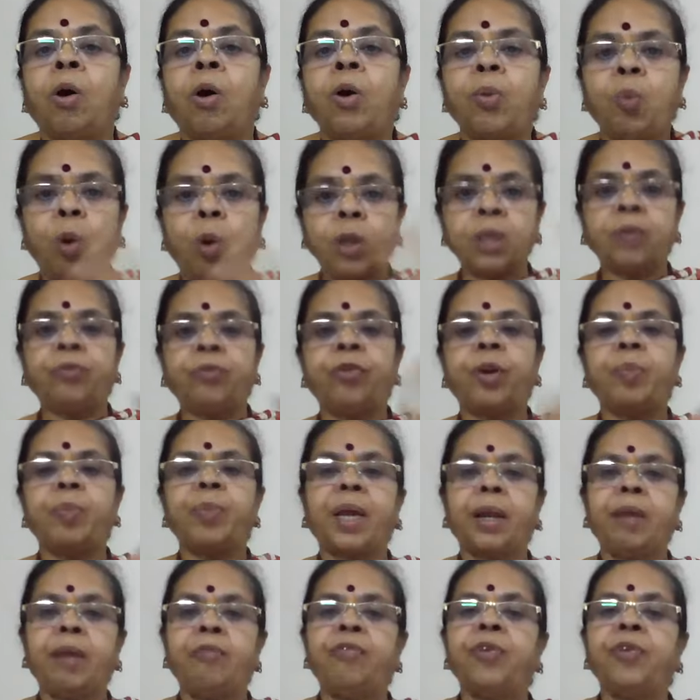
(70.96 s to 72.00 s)
or water from
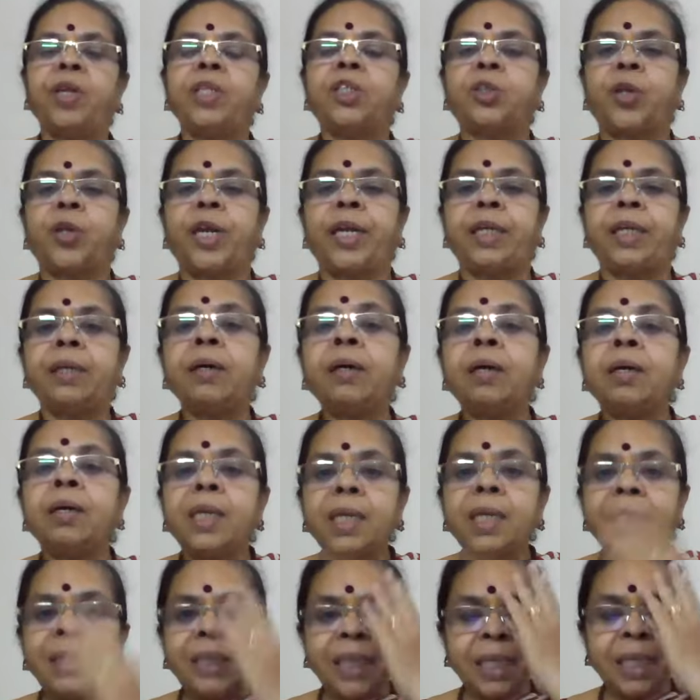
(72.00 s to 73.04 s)
the refrigerator,
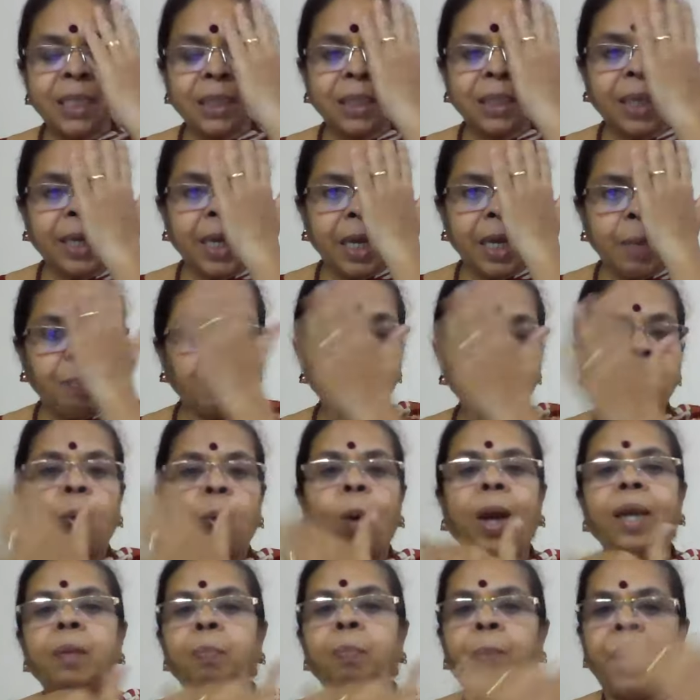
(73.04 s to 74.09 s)
just keep
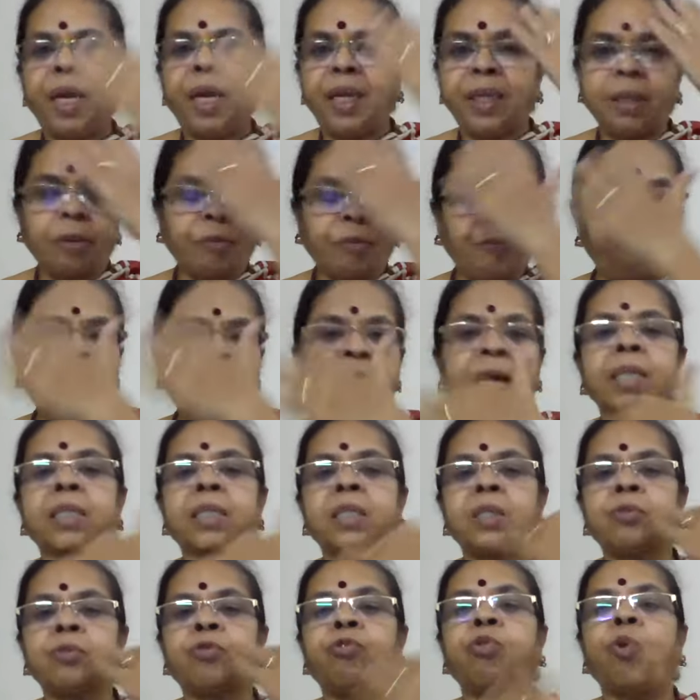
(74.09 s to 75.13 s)
wiping the
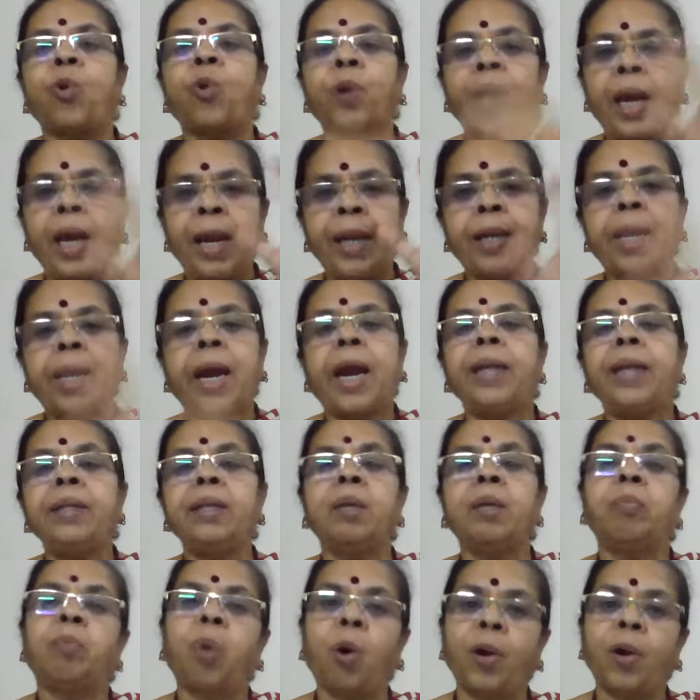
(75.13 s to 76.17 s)
face, forehead,
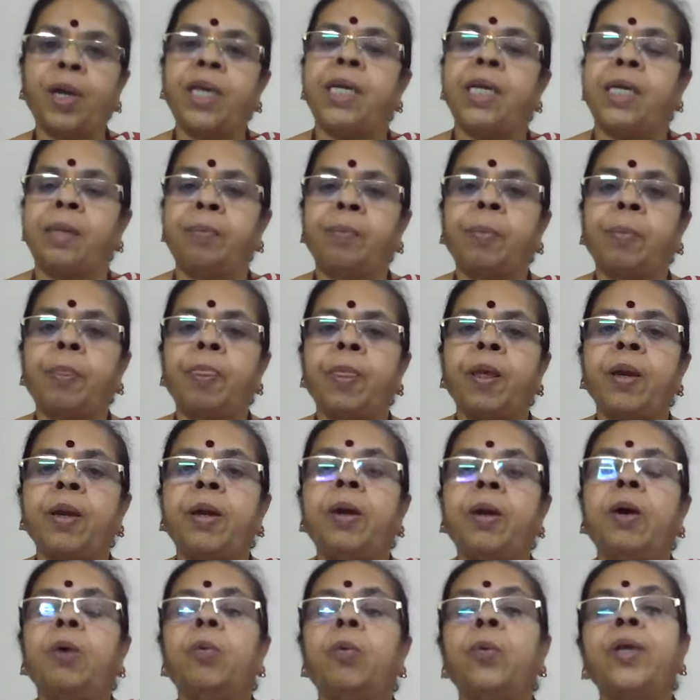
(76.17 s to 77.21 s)
and the body
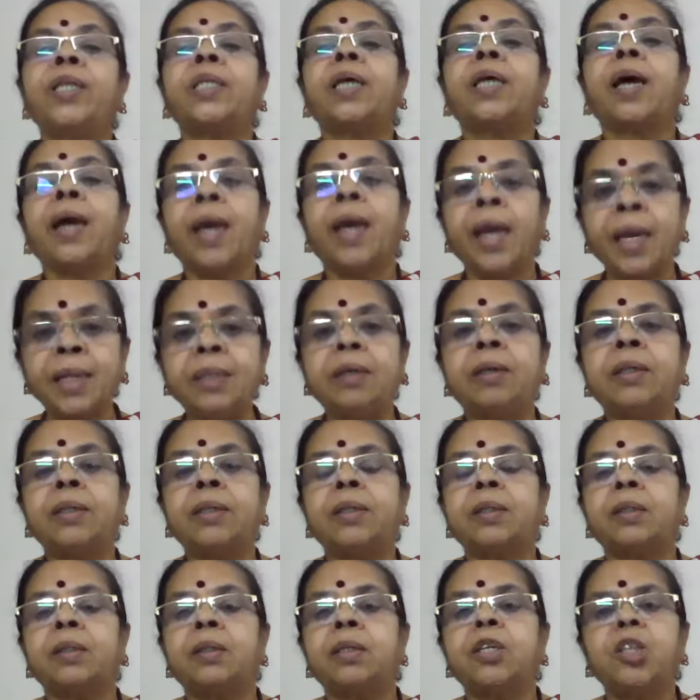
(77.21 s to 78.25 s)
with
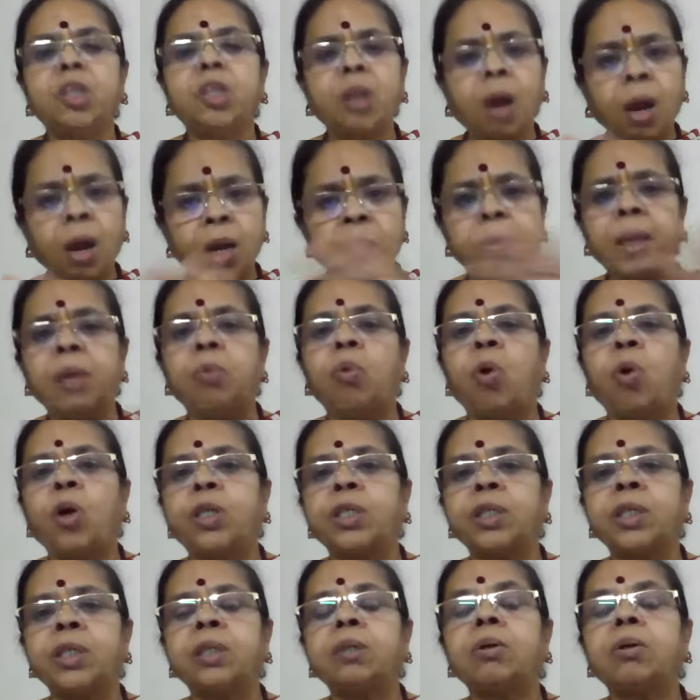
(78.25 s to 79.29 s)
either normal
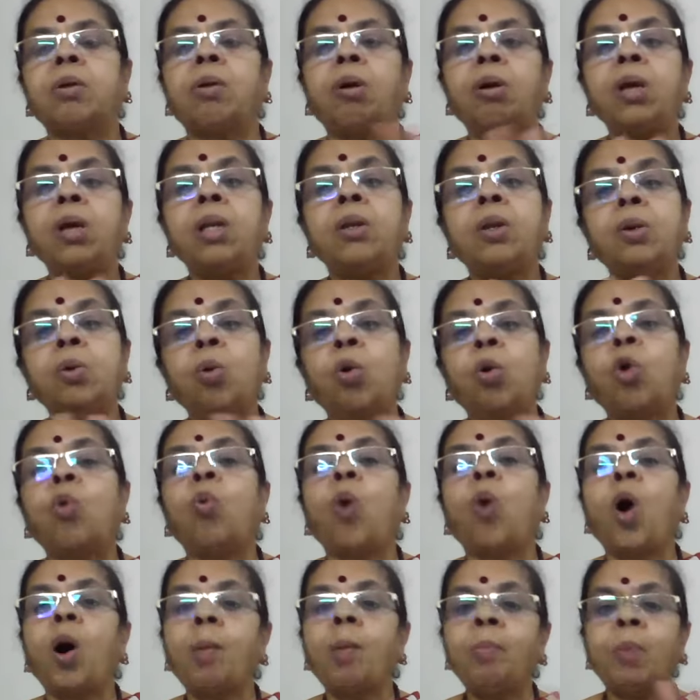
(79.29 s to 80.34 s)
water or
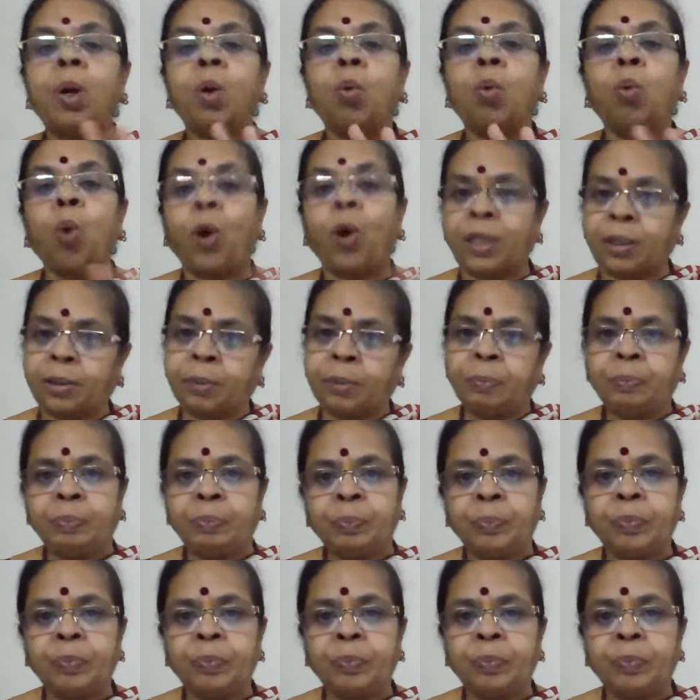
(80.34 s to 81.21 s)
lukewarm water.